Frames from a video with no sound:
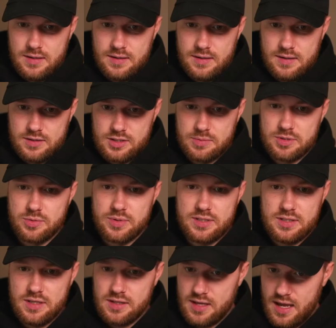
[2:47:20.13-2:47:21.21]
Shipped to
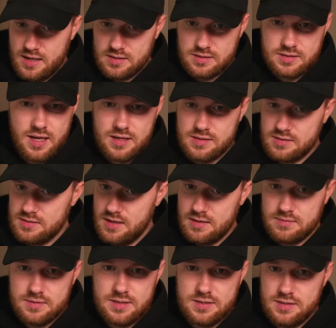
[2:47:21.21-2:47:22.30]
India, yes, yeah.
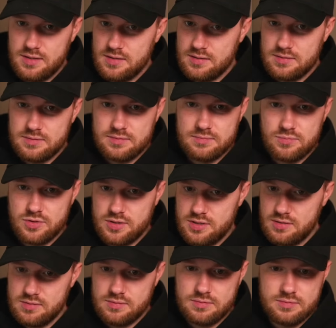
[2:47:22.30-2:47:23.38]
India,
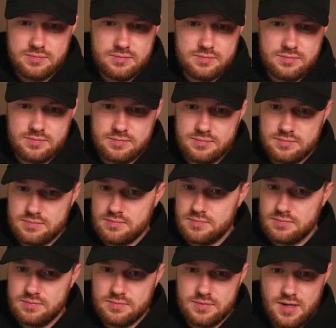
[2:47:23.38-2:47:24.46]
Brazil,
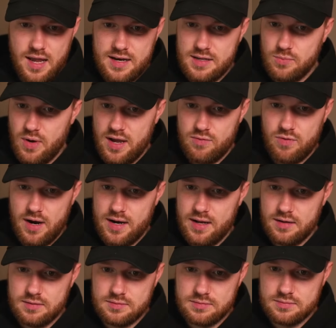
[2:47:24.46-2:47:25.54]
anywhere right
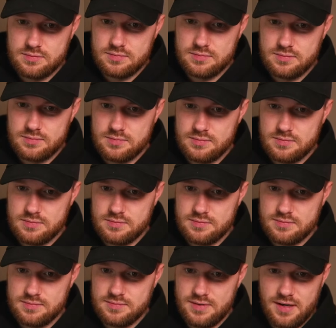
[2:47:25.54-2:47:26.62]
now.
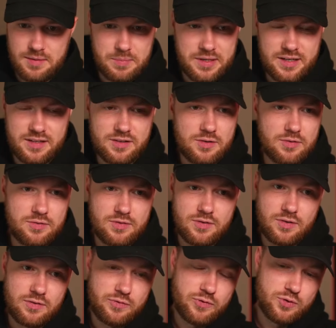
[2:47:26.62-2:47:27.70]
I mean,
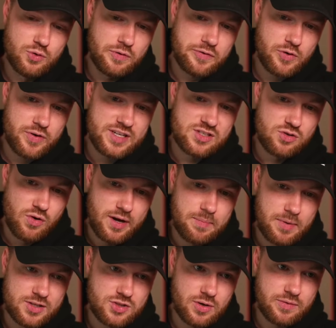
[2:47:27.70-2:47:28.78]
North Korea is not in
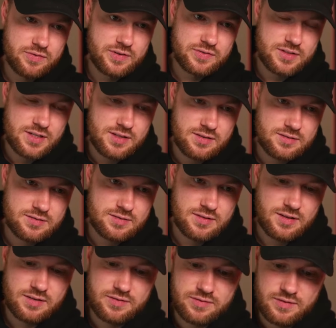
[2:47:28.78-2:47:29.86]
my top 50
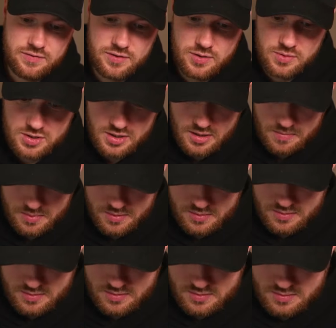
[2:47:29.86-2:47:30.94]
of viewership
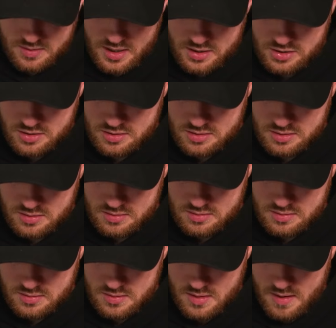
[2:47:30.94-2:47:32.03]
nations,
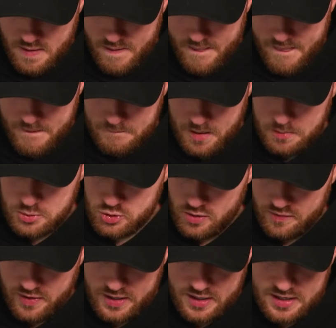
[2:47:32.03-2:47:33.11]
but I'm sure
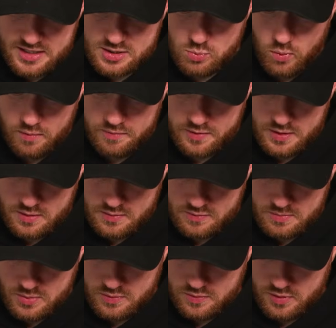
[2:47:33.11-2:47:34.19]
I've had at least one view
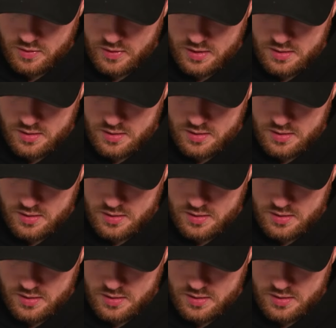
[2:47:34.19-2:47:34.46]
from North Korea.